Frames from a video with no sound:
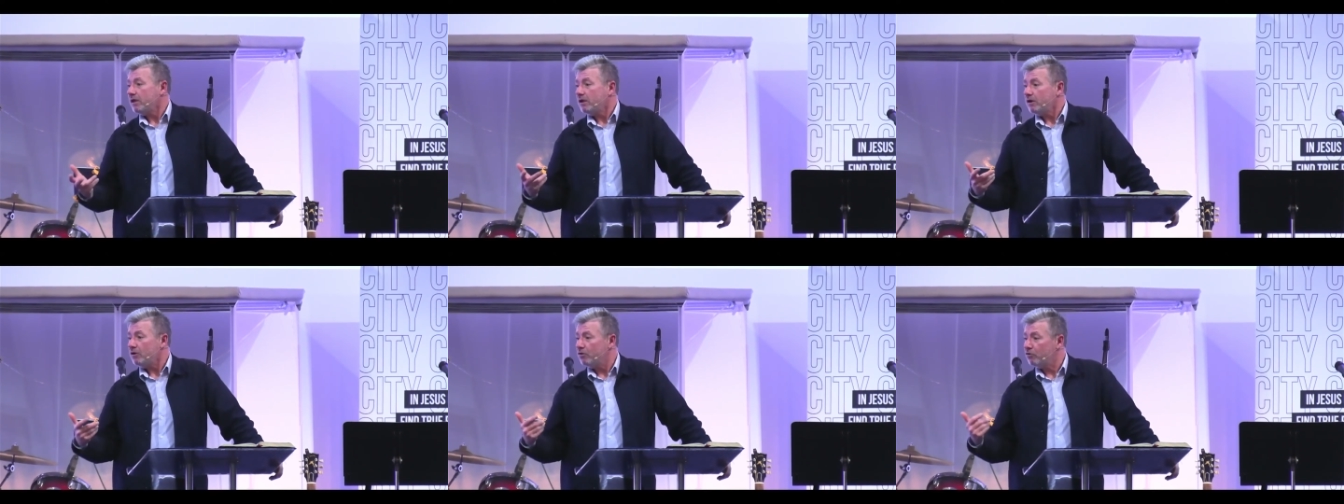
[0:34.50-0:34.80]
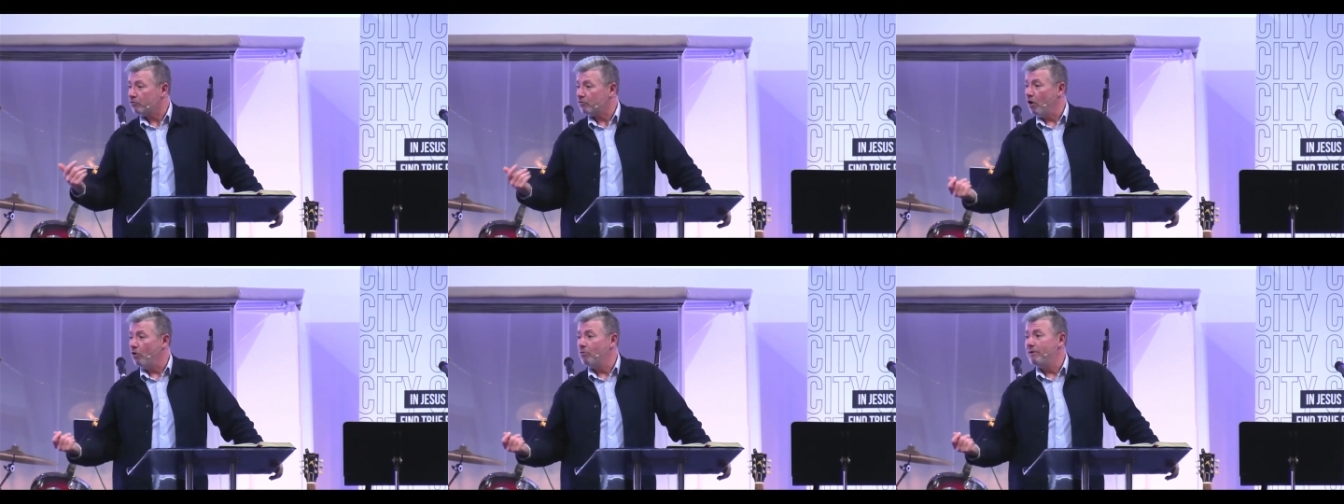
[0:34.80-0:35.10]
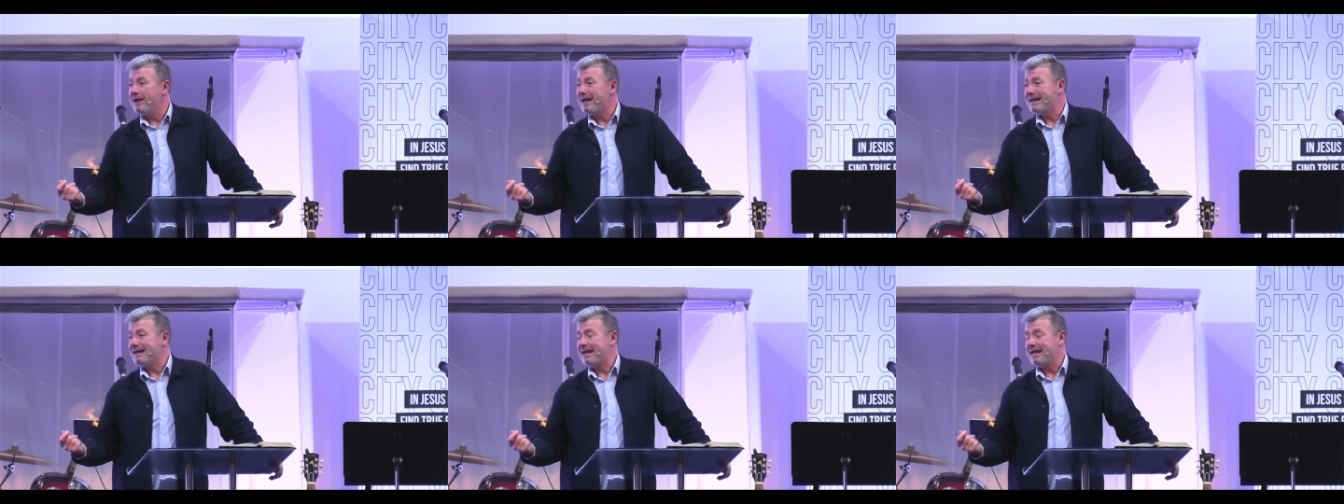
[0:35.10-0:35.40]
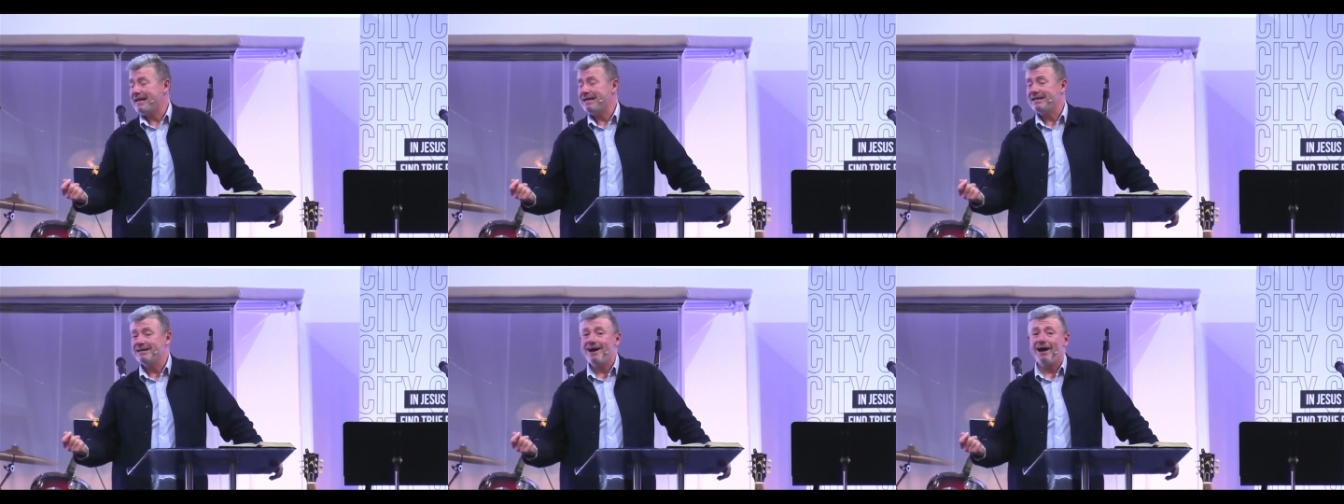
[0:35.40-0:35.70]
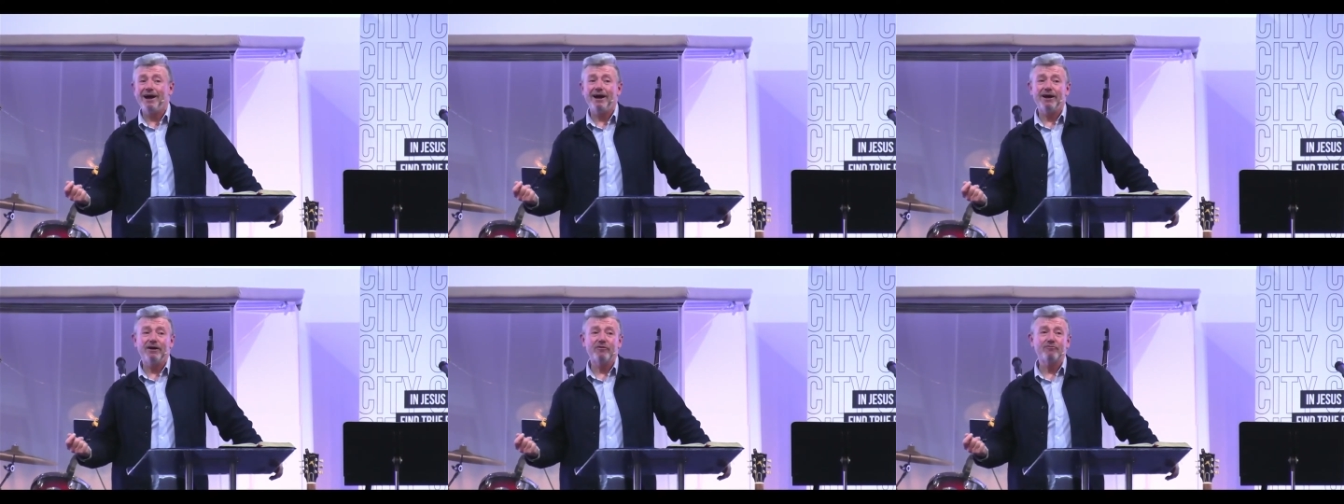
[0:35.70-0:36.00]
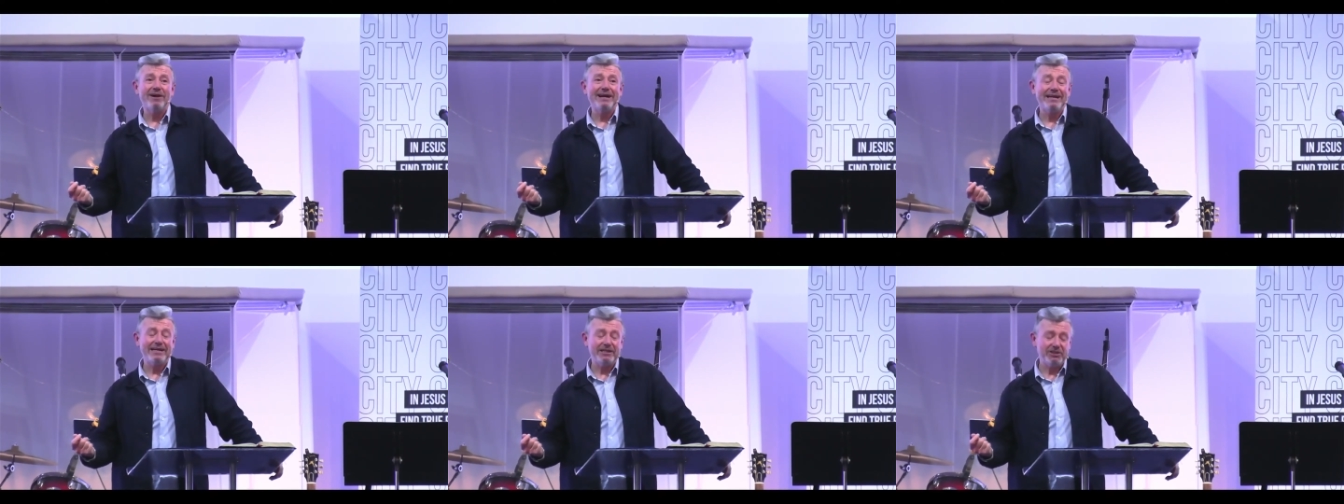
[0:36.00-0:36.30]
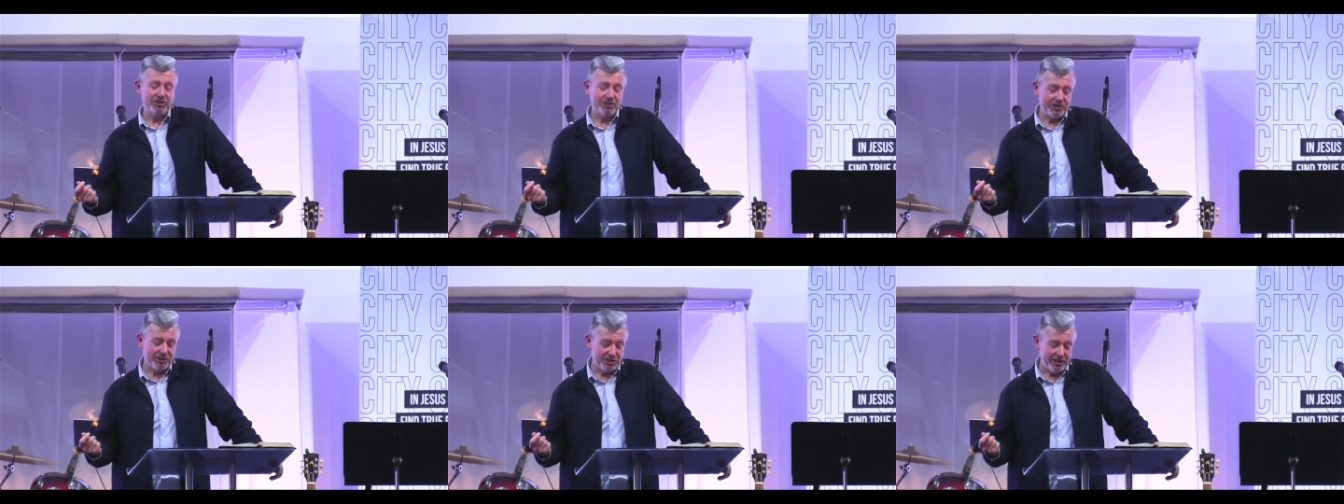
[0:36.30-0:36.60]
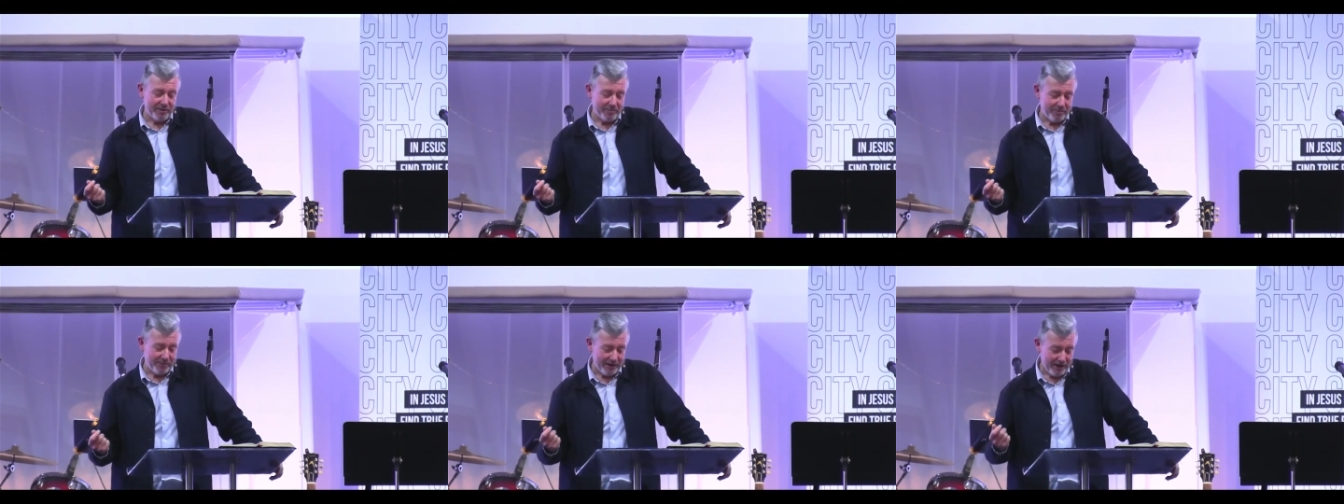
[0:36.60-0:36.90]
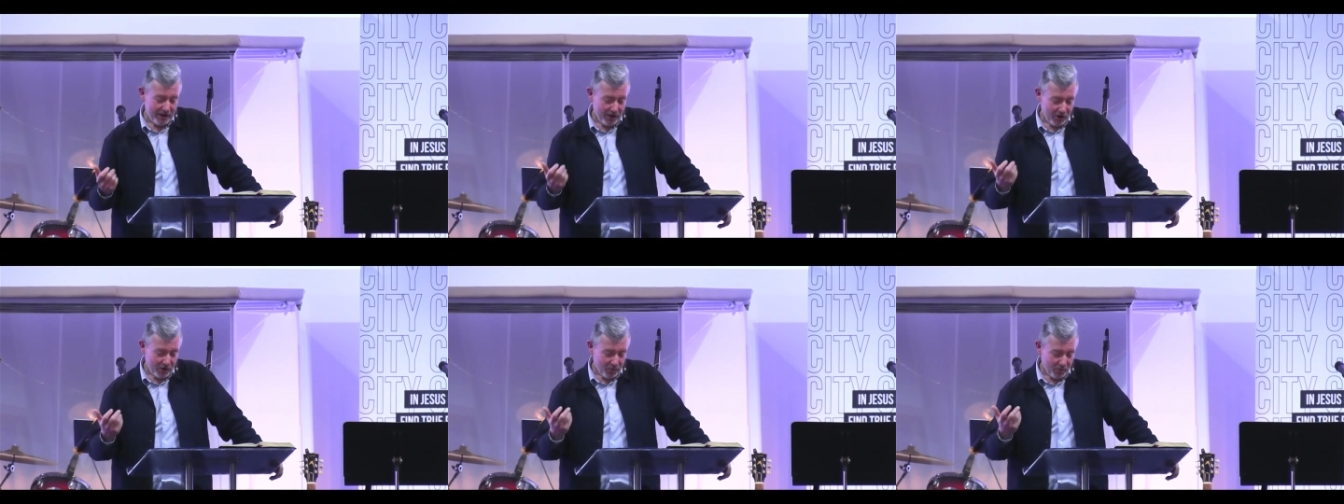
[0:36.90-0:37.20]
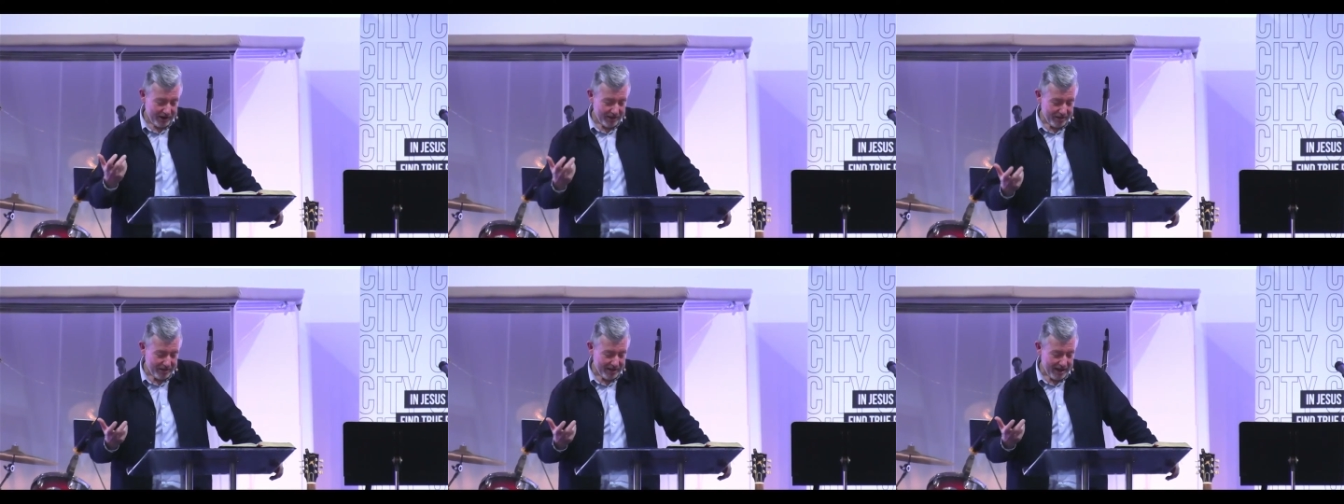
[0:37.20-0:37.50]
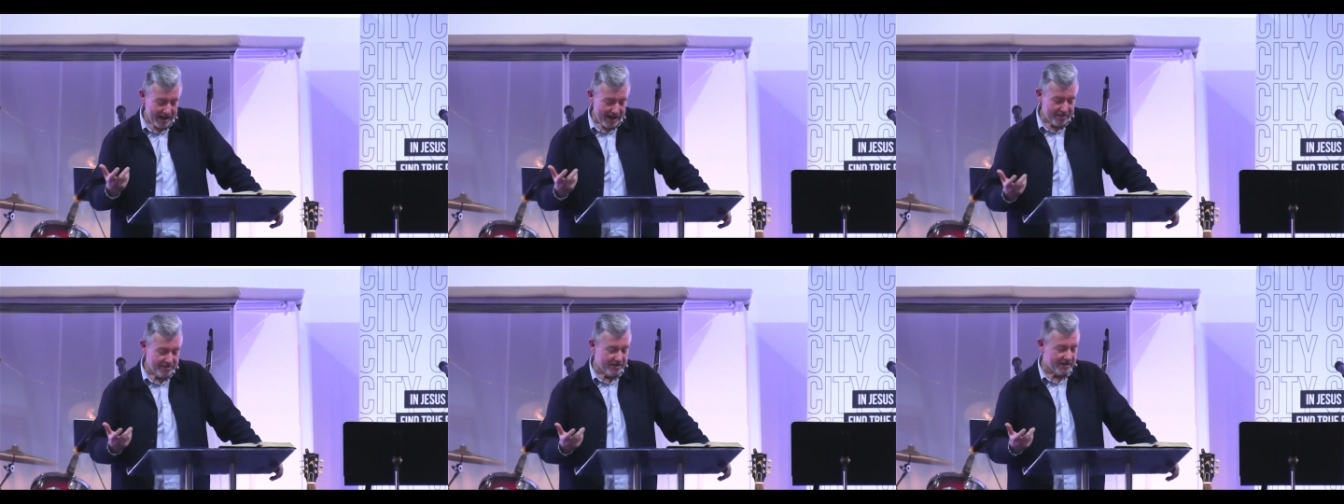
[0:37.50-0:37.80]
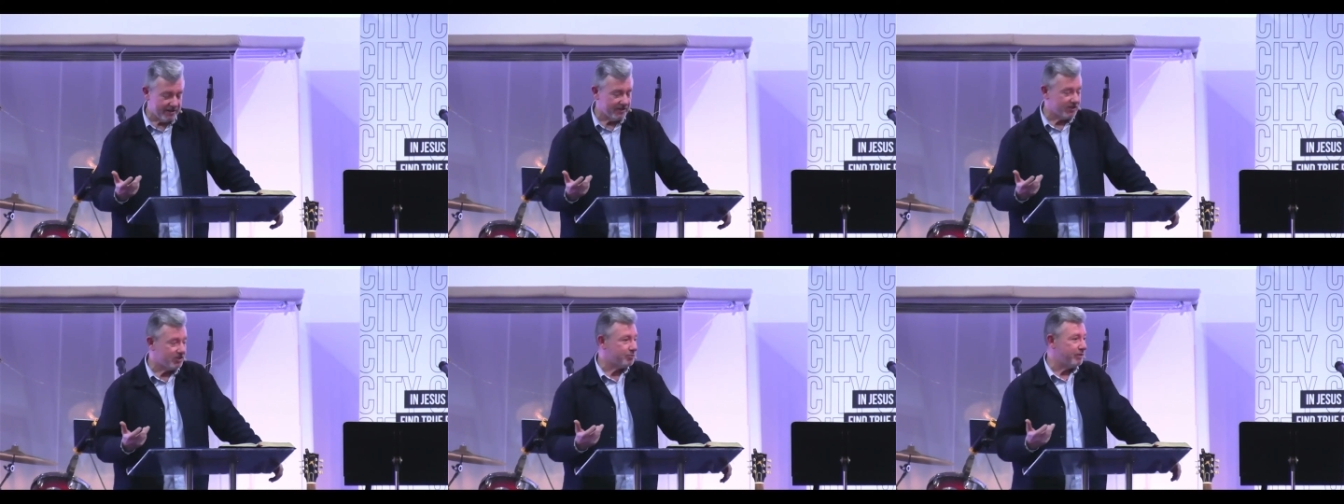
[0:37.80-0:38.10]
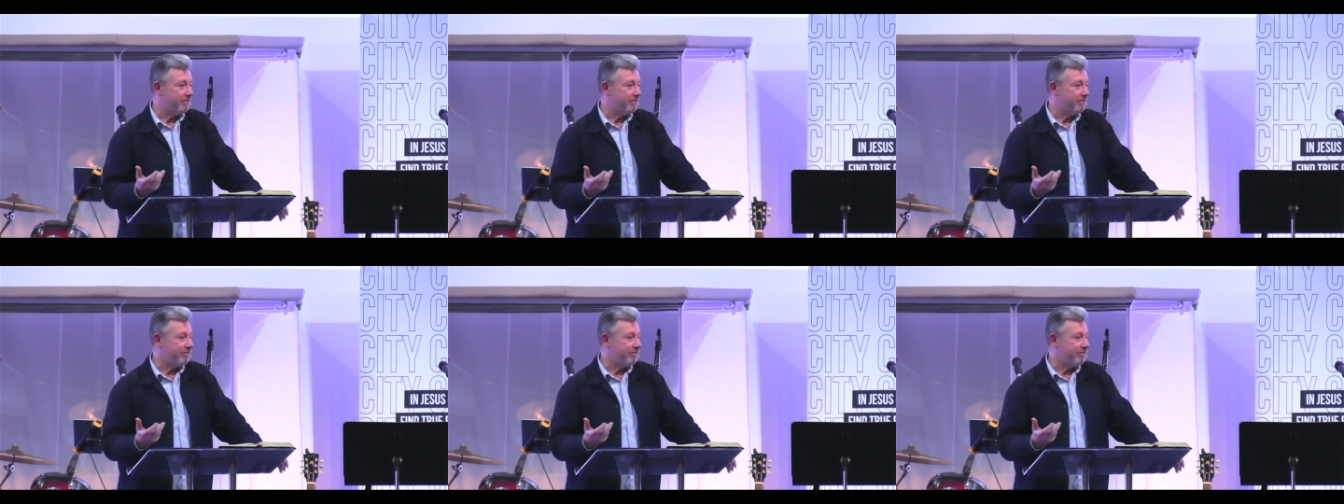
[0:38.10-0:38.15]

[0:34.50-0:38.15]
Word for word: growing in our relationship with others.